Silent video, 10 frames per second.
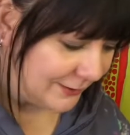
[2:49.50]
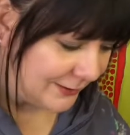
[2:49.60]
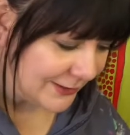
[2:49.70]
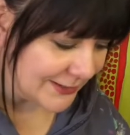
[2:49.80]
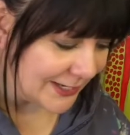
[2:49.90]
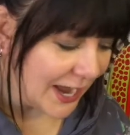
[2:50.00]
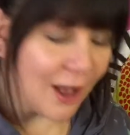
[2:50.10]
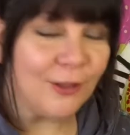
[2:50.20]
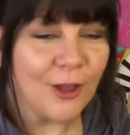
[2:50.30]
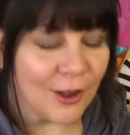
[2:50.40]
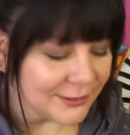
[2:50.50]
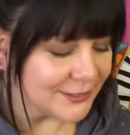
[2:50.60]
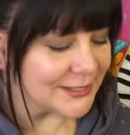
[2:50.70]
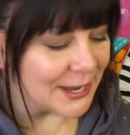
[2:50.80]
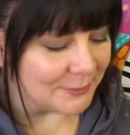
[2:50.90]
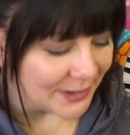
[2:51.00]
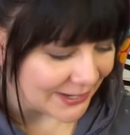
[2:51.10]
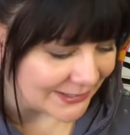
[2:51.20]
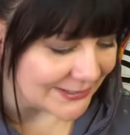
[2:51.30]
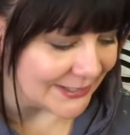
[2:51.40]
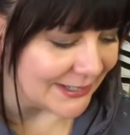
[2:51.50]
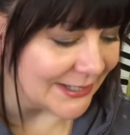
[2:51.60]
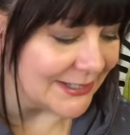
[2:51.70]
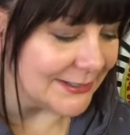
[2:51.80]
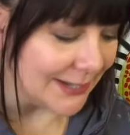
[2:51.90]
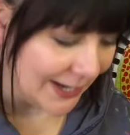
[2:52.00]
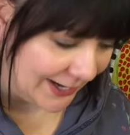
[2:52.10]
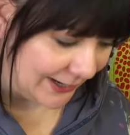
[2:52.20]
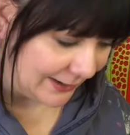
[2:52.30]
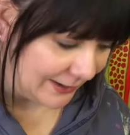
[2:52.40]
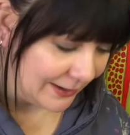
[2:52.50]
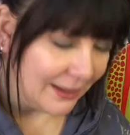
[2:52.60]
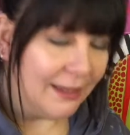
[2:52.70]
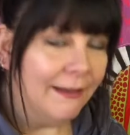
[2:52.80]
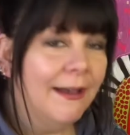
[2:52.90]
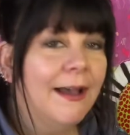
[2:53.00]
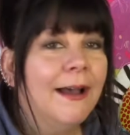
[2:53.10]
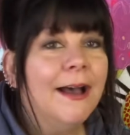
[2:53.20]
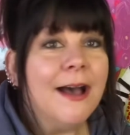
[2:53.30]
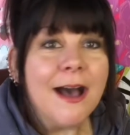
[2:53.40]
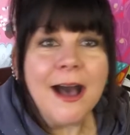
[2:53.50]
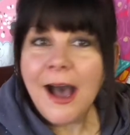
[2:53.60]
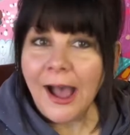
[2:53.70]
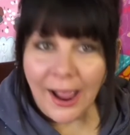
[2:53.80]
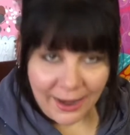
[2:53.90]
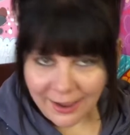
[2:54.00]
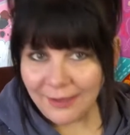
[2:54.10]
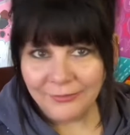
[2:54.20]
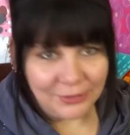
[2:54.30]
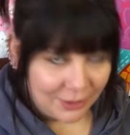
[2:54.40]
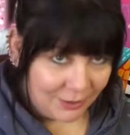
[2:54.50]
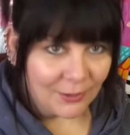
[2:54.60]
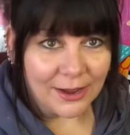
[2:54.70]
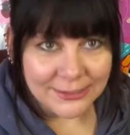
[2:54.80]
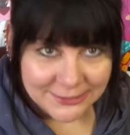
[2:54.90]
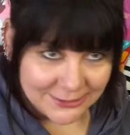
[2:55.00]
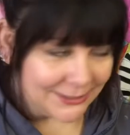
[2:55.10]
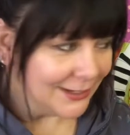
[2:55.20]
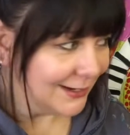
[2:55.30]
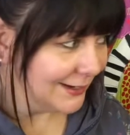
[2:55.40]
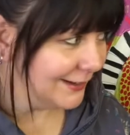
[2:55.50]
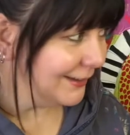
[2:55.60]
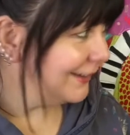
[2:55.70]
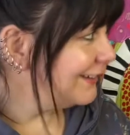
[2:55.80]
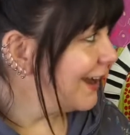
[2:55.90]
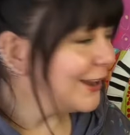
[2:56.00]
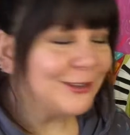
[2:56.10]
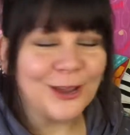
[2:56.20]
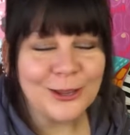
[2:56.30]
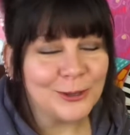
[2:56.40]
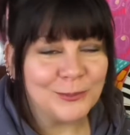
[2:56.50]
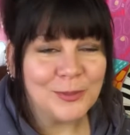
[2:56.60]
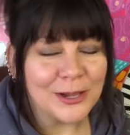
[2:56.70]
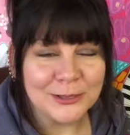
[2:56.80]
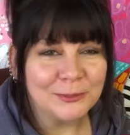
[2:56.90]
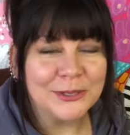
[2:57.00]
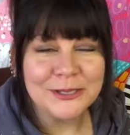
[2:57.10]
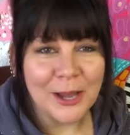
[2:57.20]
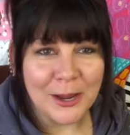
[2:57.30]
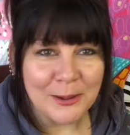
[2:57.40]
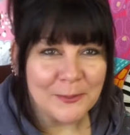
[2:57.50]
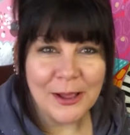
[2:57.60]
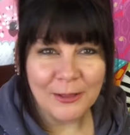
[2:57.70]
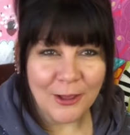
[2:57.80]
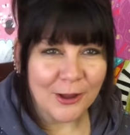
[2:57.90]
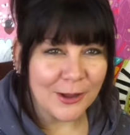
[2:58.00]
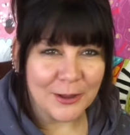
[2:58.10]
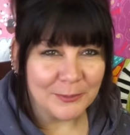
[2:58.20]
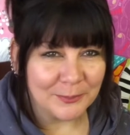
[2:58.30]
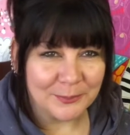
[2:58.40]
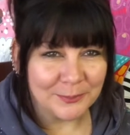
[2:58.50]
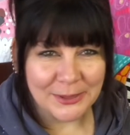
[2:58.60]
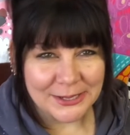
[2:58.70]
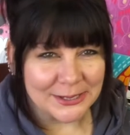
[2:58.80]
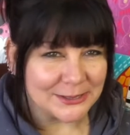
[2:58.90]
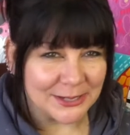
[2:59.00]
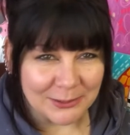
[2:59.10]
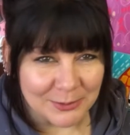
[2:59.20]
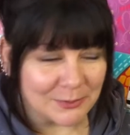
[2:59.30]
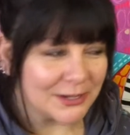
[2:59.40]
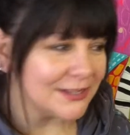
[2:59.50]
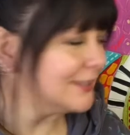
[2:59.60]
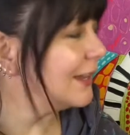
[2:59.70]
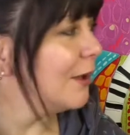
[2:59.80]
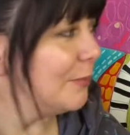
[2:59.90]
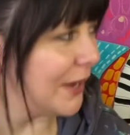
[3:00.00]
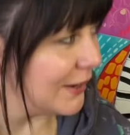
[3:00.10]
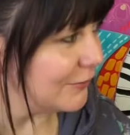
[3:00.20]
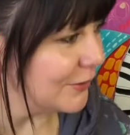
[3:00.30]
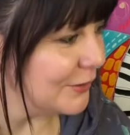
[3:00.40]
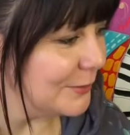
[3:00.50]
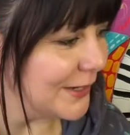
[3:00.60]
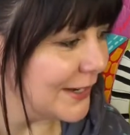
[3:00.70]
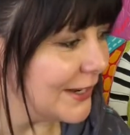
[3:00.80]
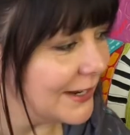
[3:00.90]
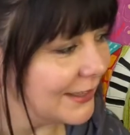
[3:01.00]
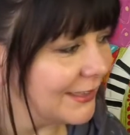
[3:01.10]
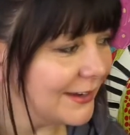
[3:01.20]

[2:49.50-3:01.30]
let's see, how long does a painting take? I have no idea, and I couldn't possibly time how long paintings take me, because I'll paint for a little bit and